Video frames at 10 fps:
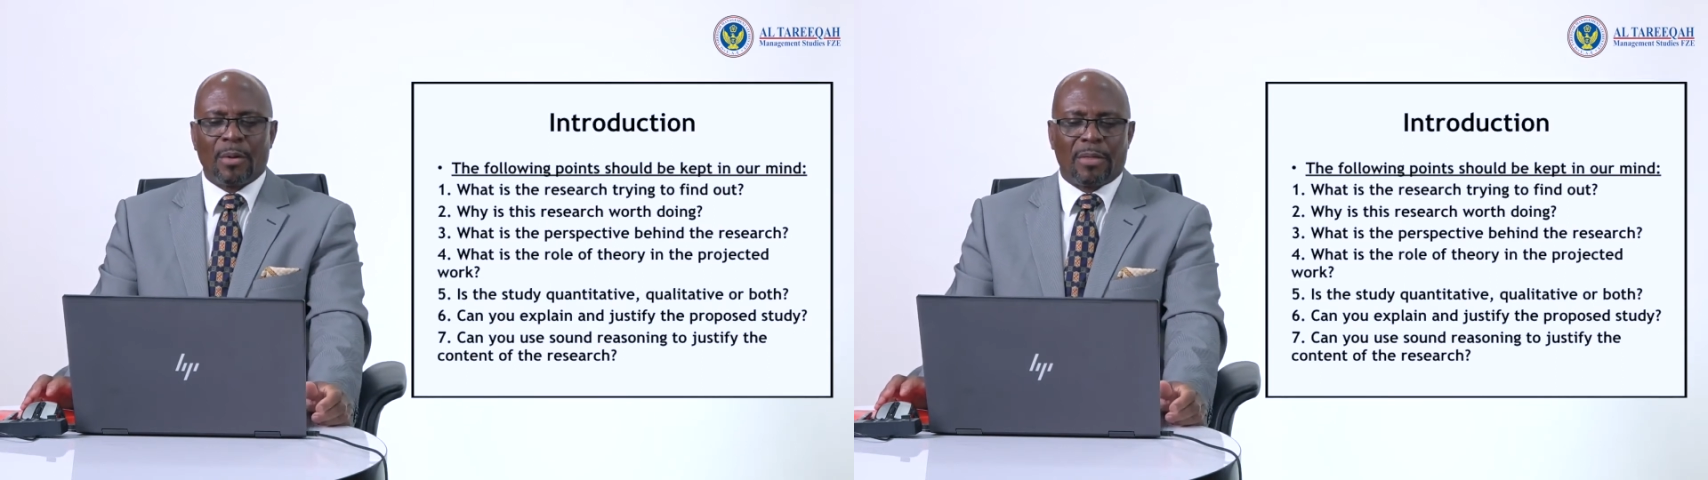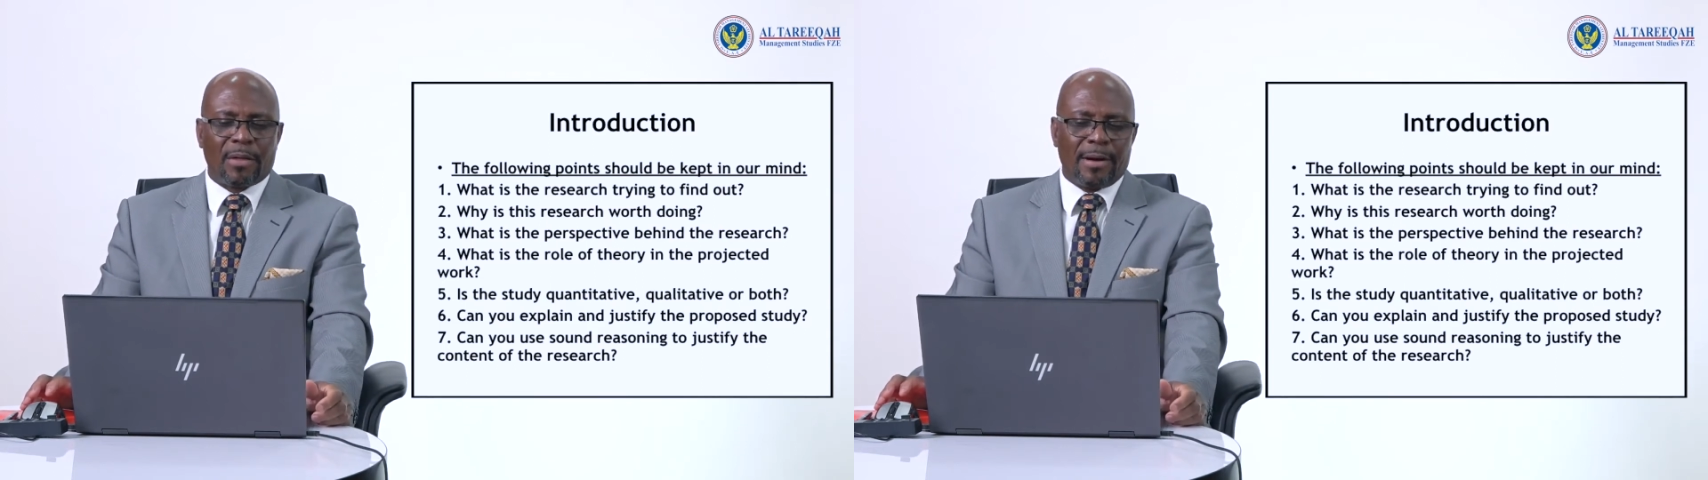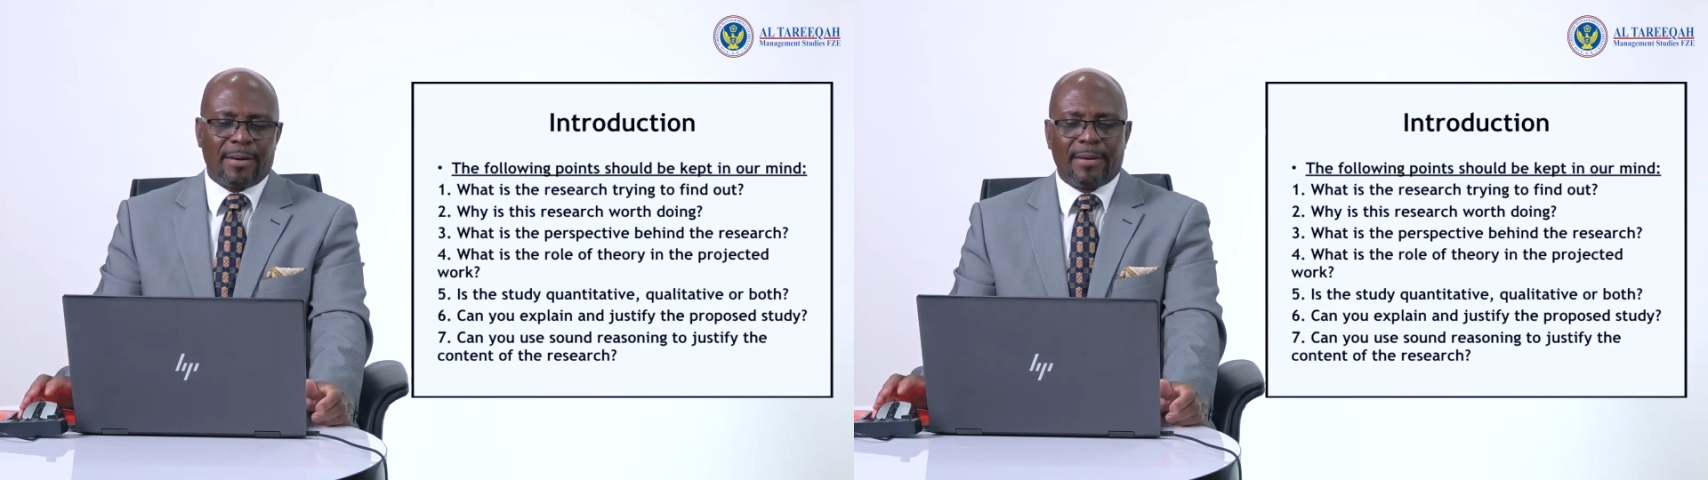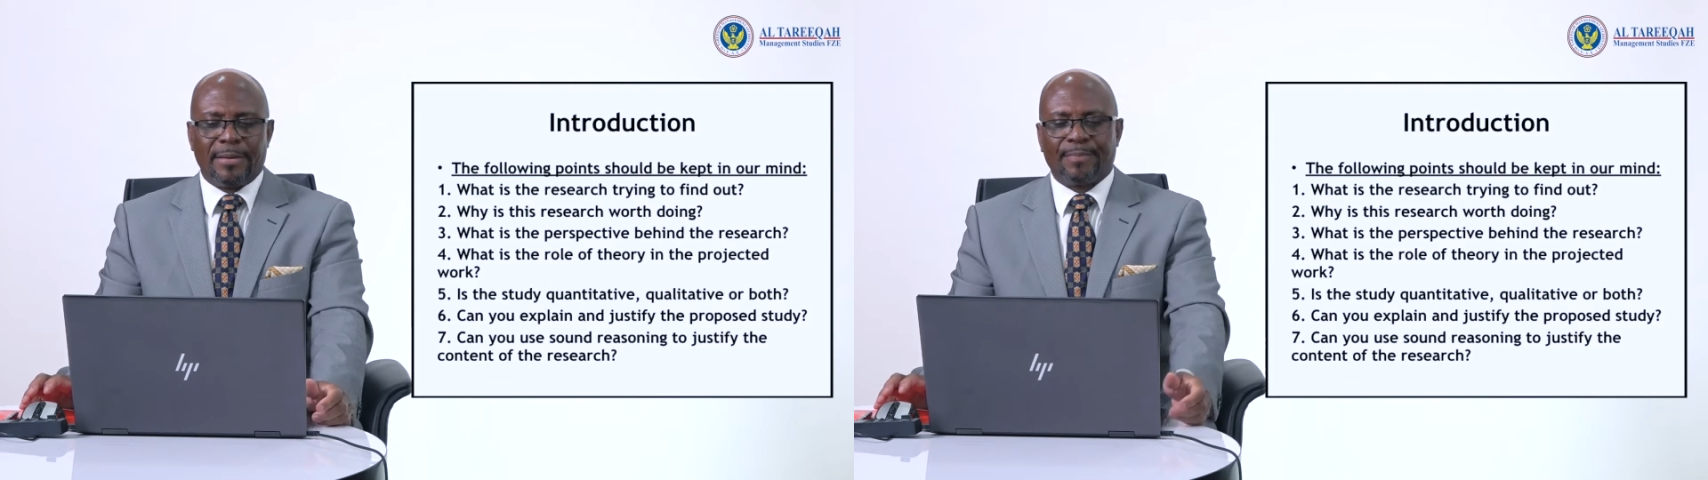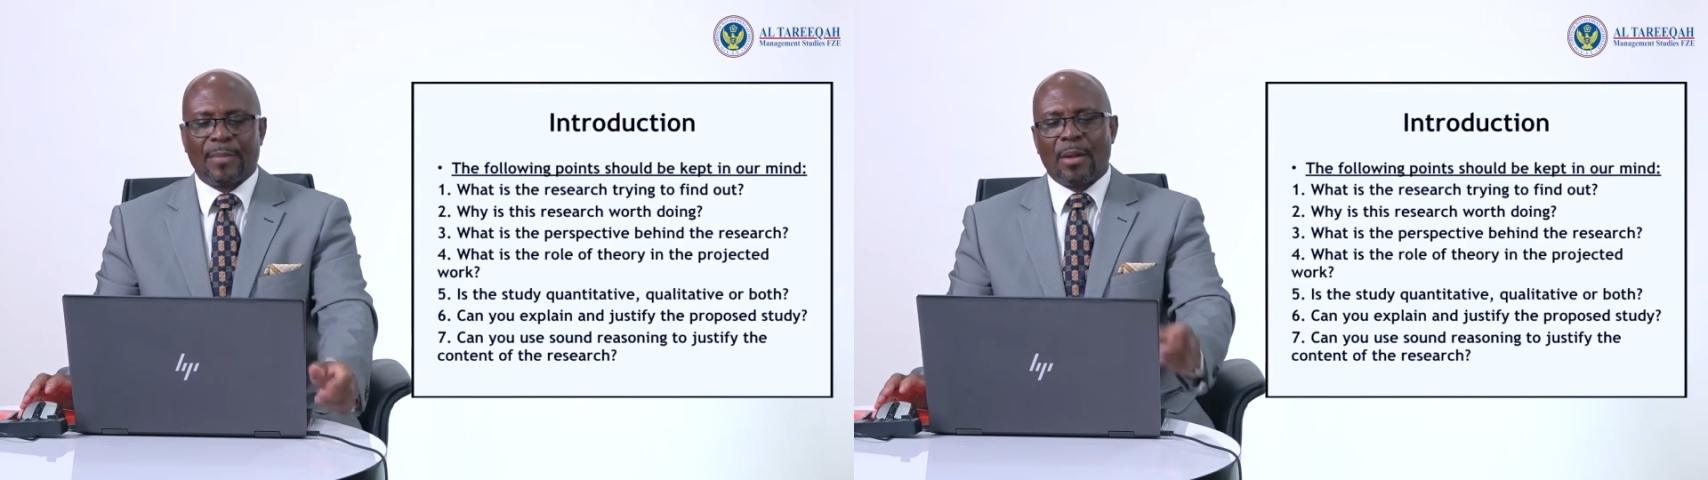Third,
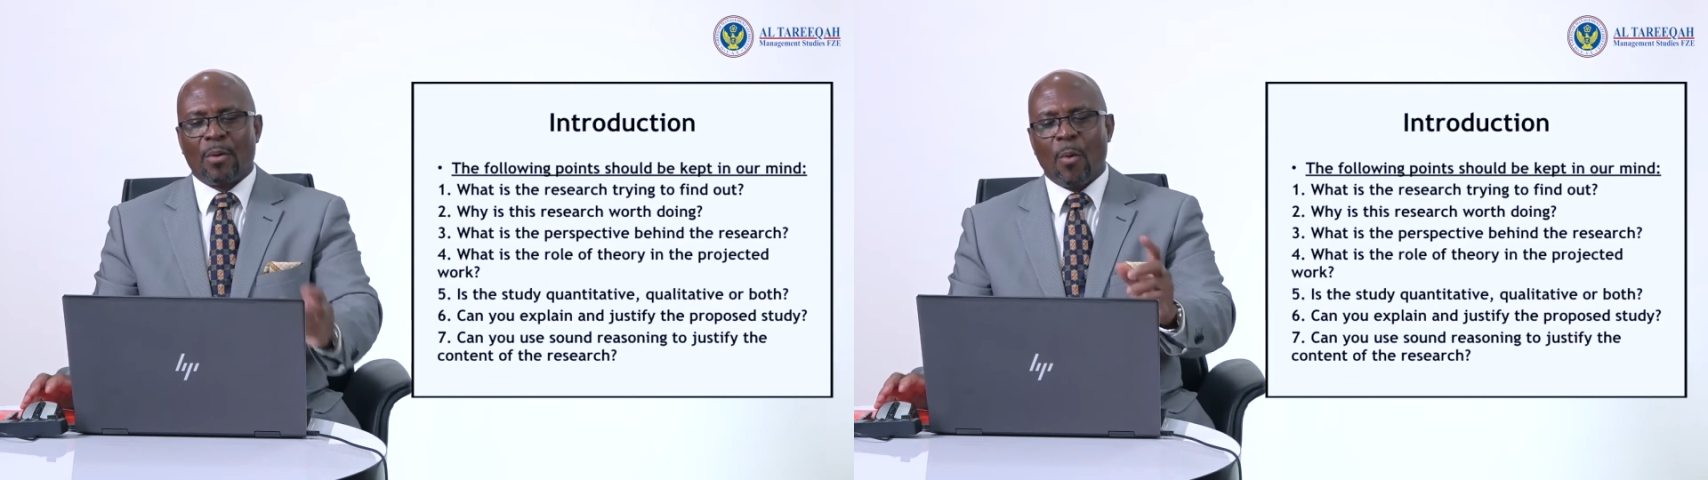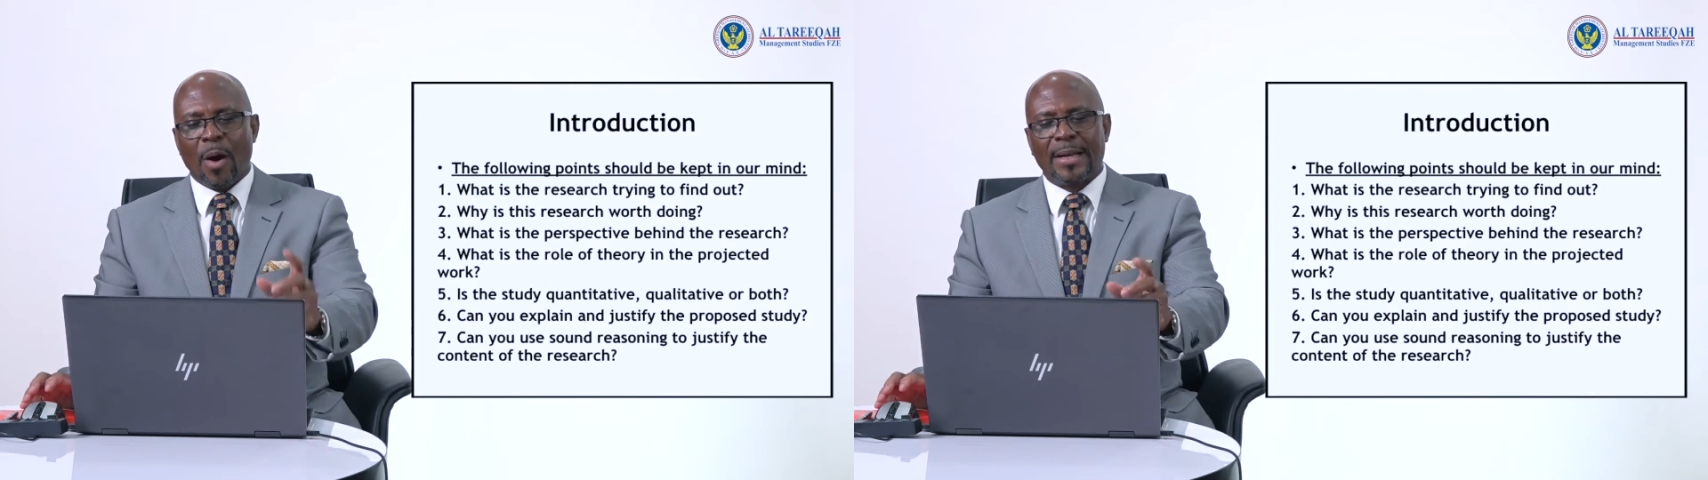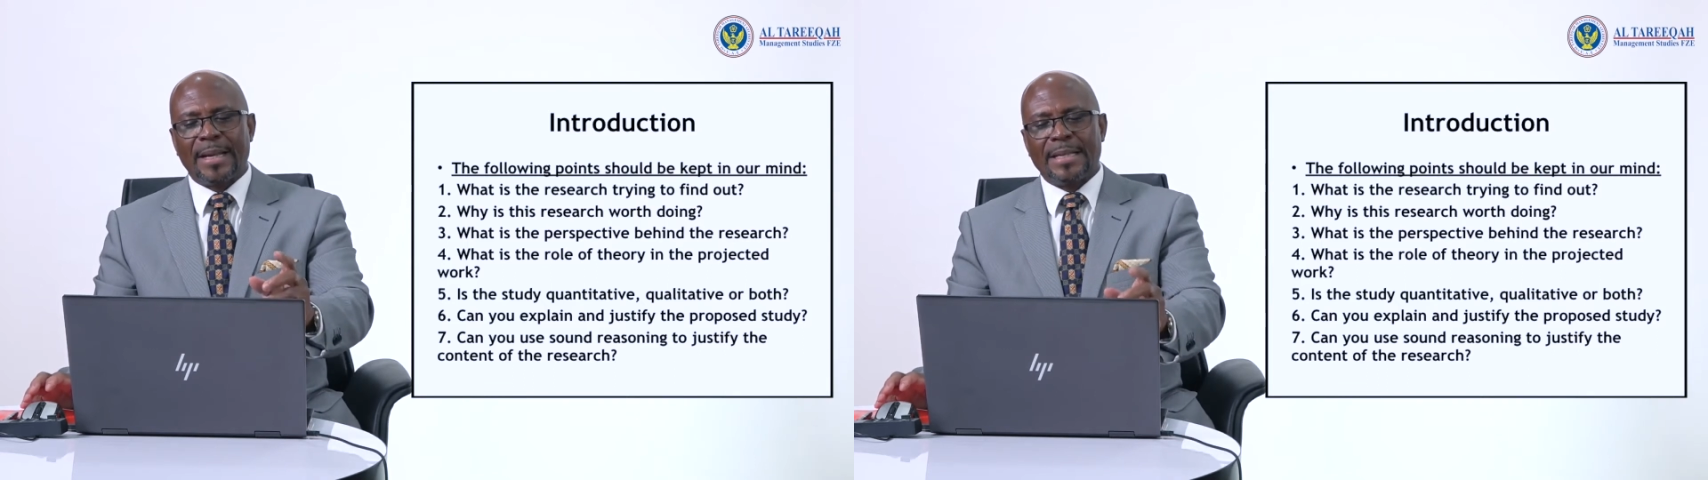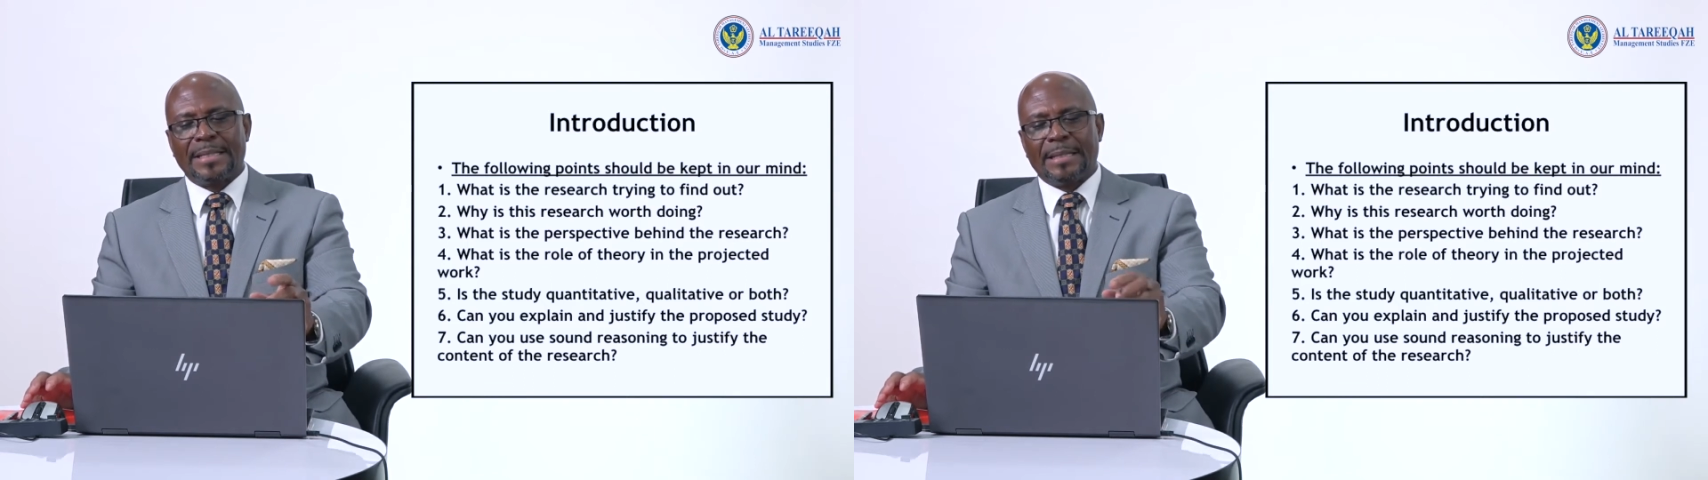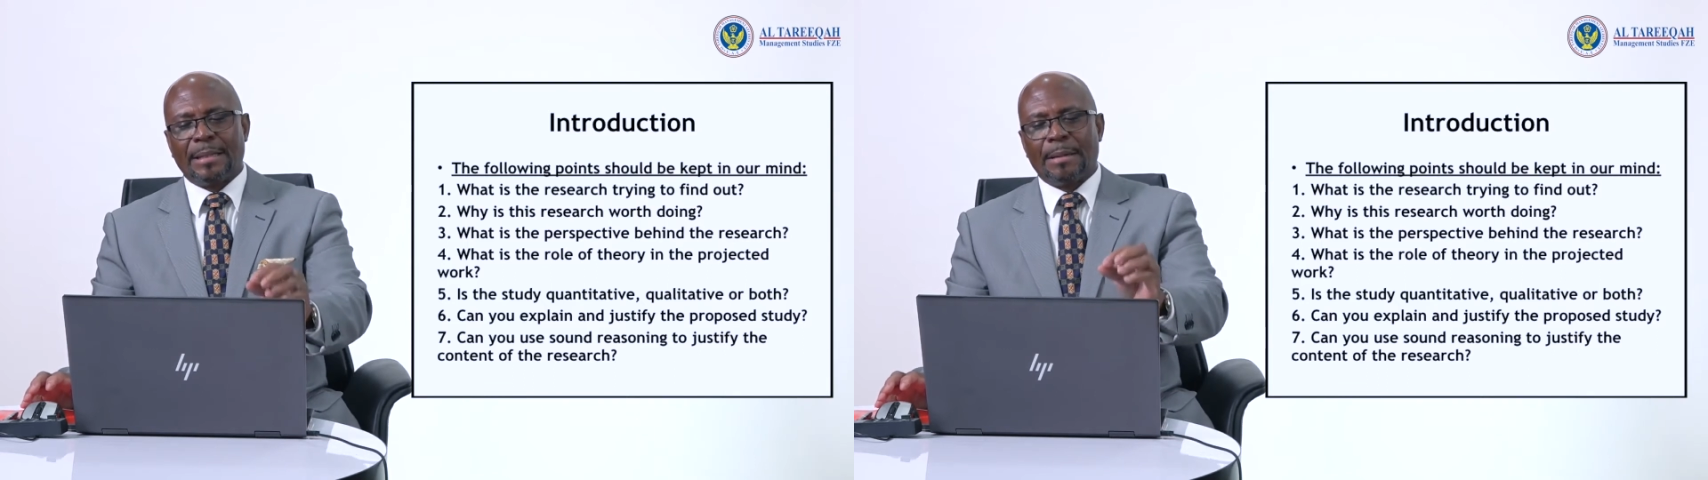what is
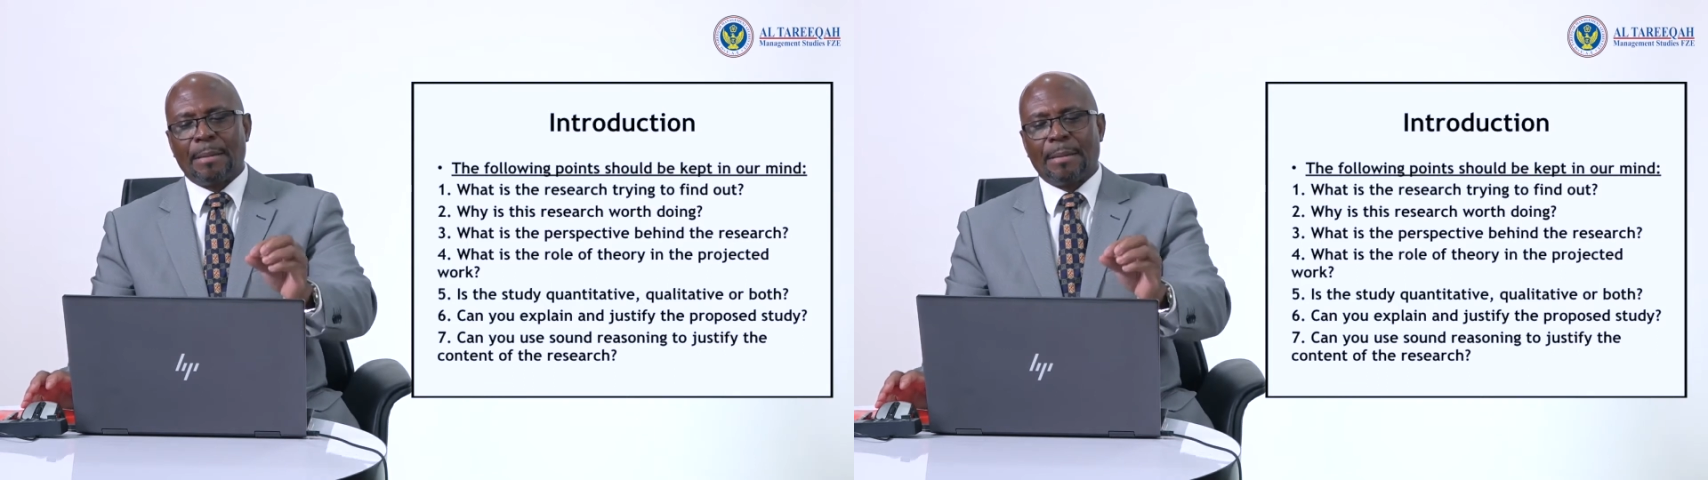the